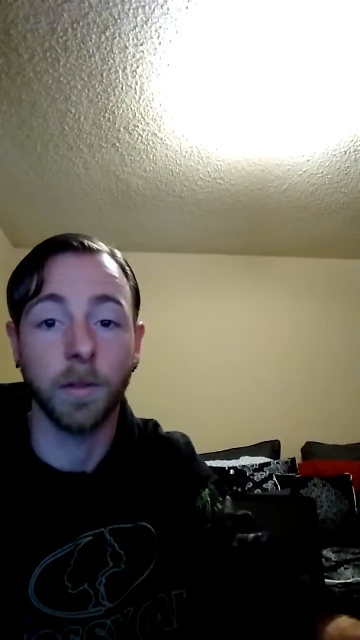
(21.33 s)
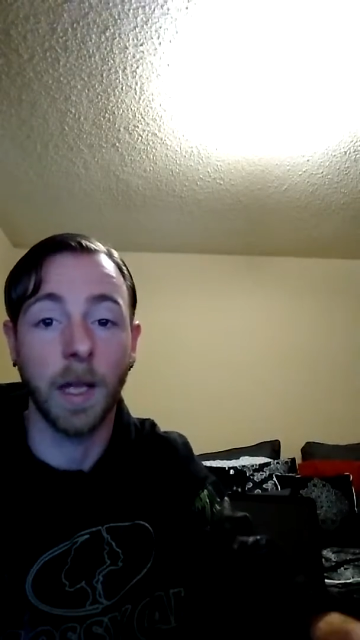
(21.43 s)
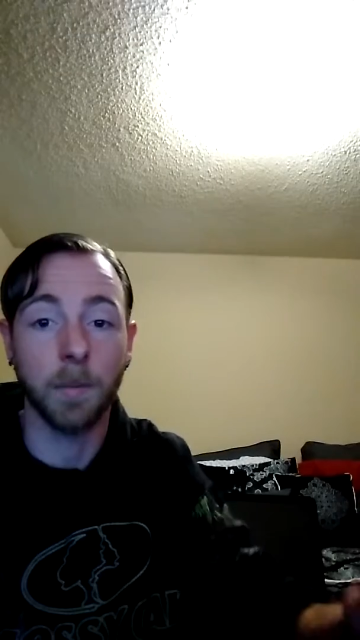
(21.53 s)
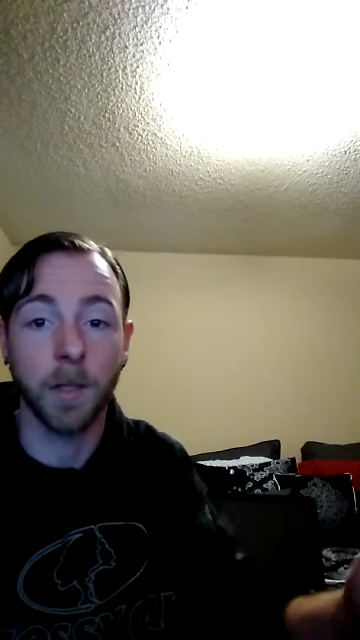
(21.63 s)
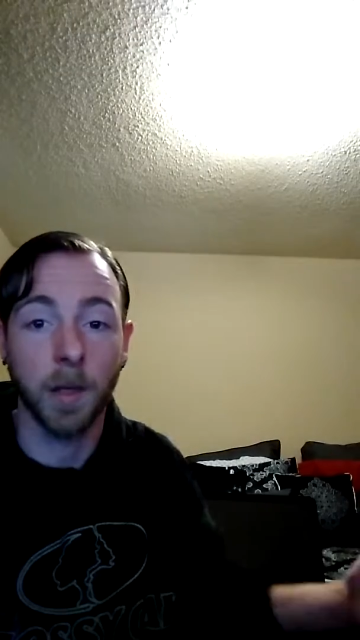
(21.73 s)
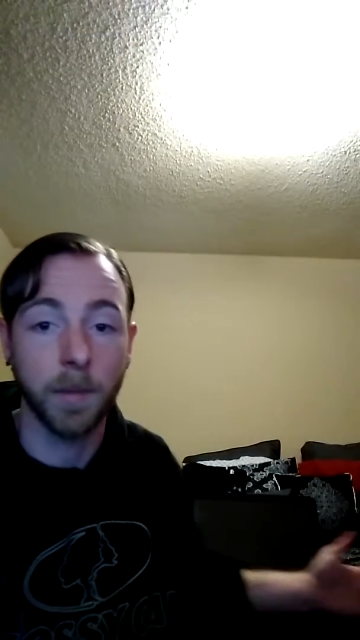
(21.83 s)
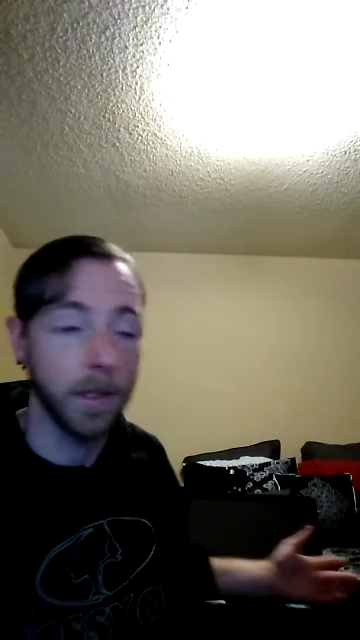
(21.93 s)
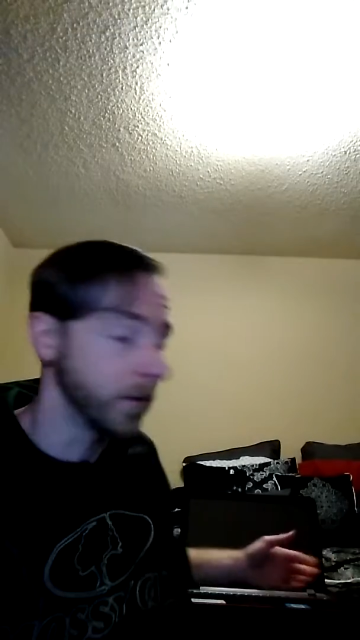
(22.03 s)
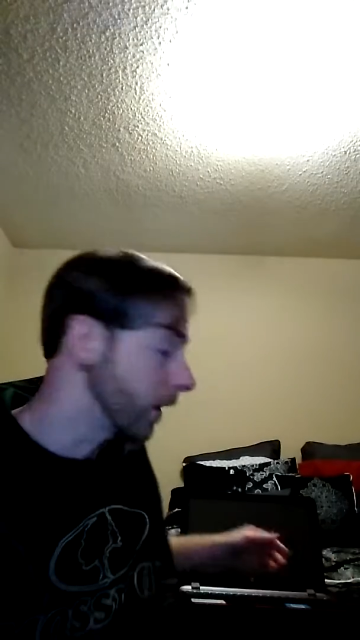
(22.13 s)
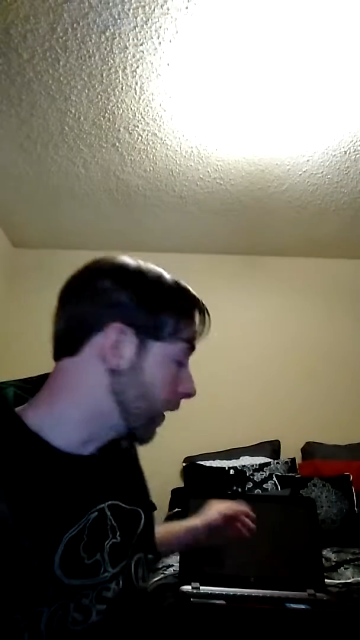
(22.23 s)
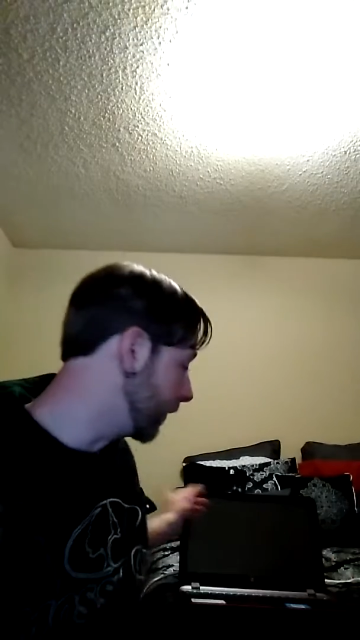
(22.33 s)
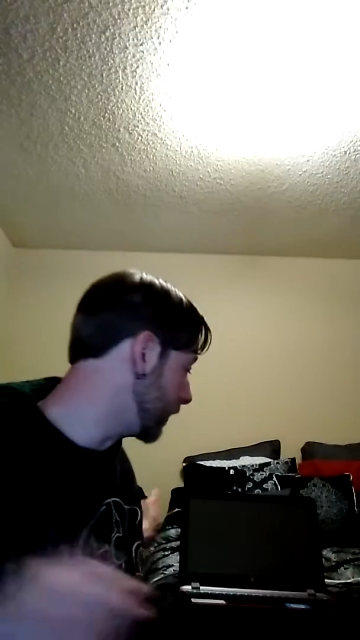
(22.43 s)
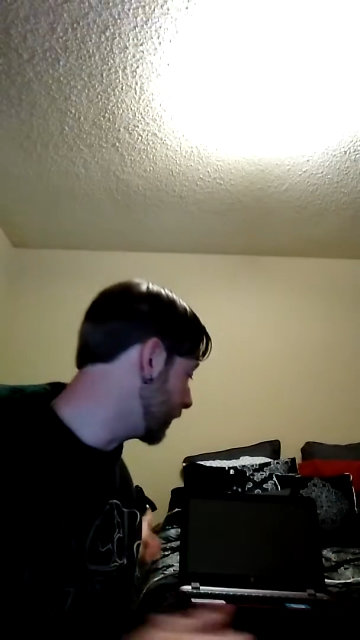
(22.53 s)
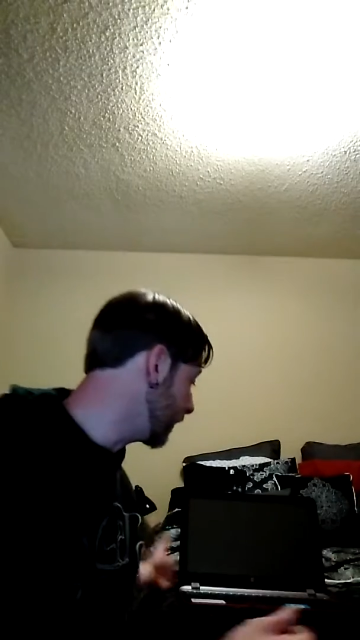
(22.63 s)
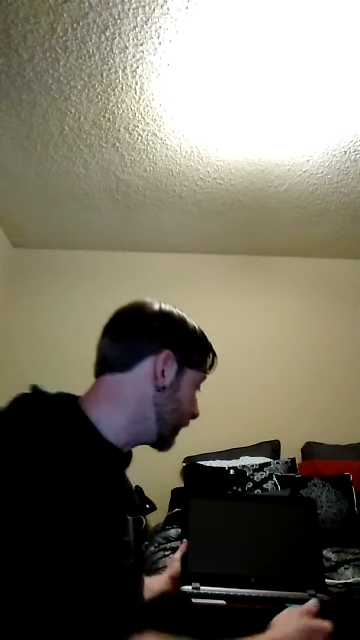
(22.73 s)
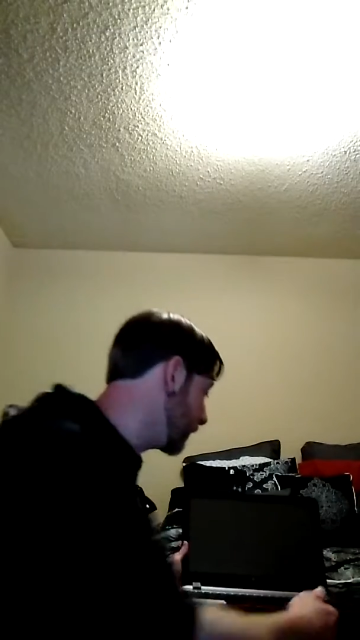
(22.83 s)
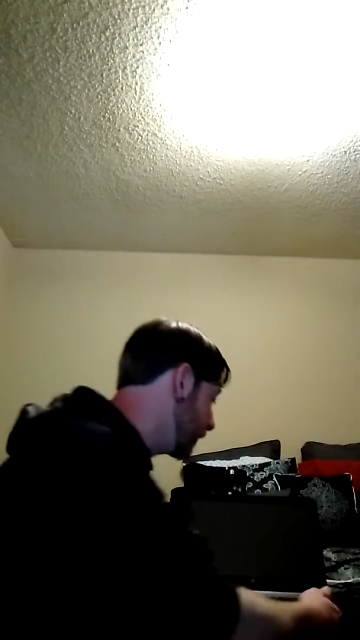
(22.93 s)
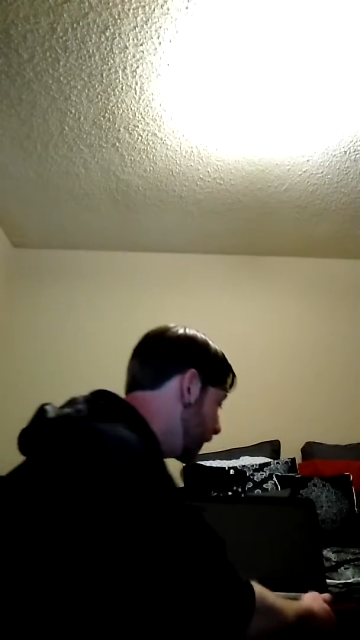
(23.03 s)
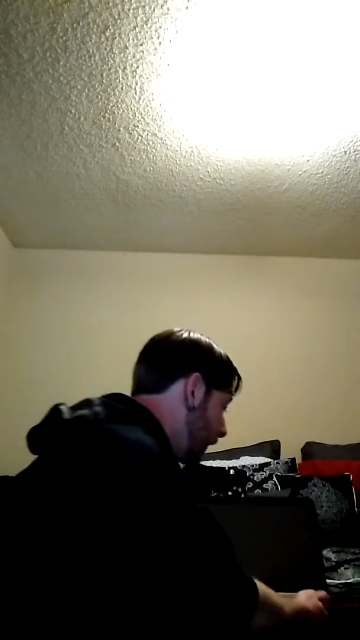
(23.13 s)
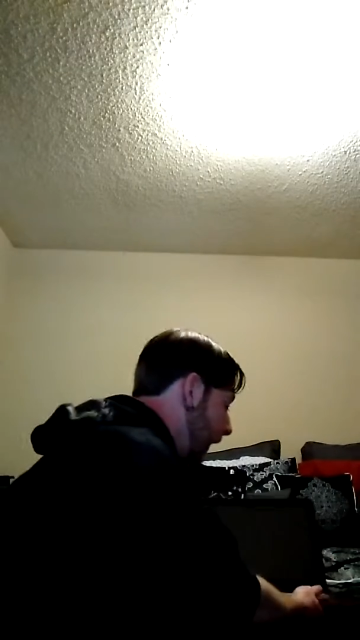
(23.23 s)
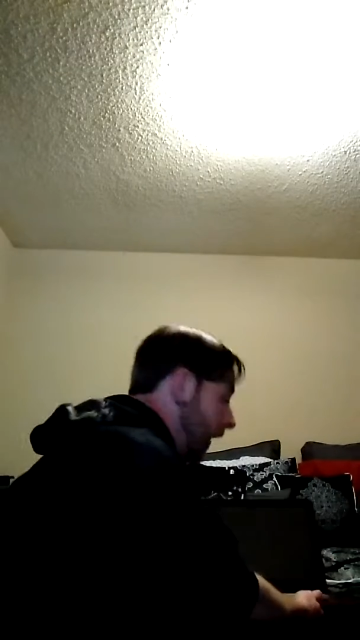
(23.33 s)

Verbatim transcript: of laptop it is. Obviously, just look